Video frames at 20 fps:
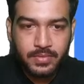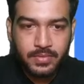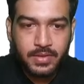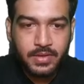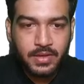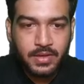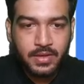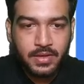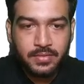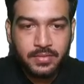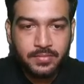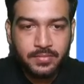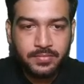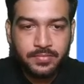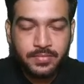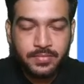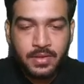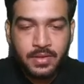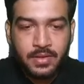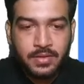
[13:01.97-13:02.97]
Okay.
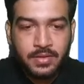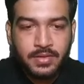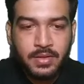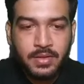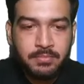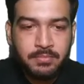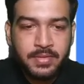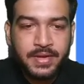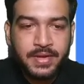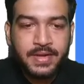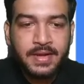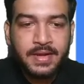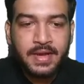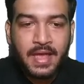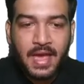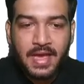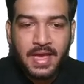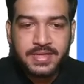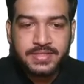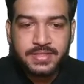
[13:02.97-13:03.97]
The middle
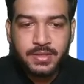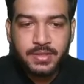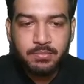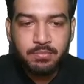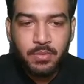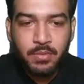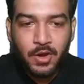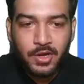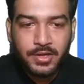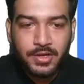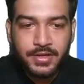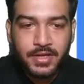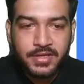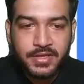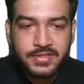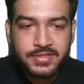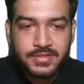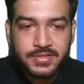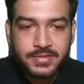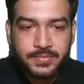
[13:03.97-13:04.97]
has the
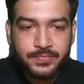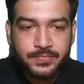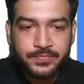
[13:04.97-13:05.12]
Baltics.